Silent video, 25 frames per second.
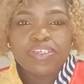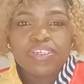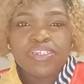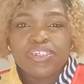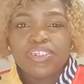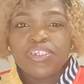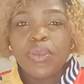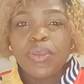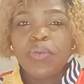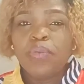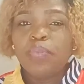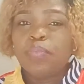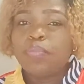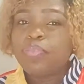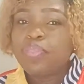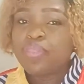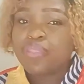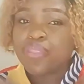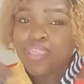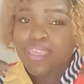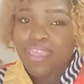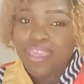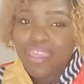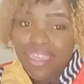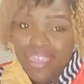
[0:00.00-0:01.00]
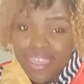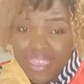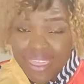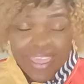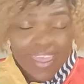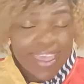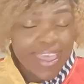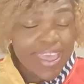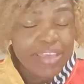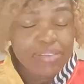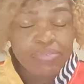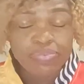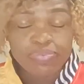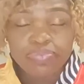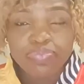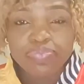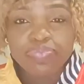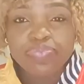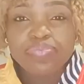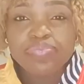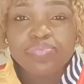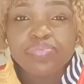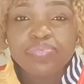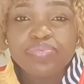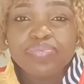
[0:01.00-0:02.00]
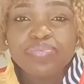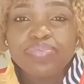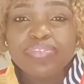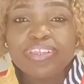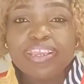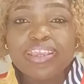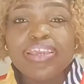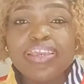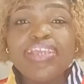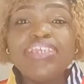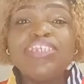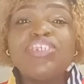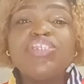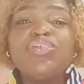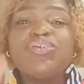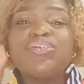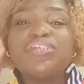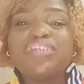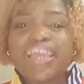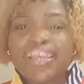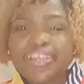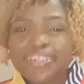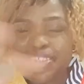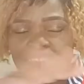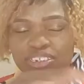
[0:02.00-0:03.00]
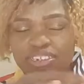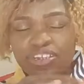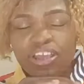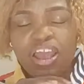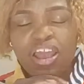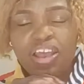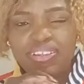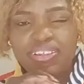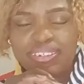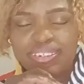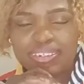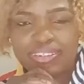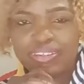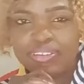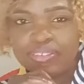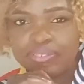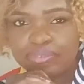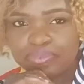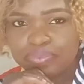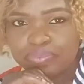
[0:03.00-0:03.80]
So here is today's task,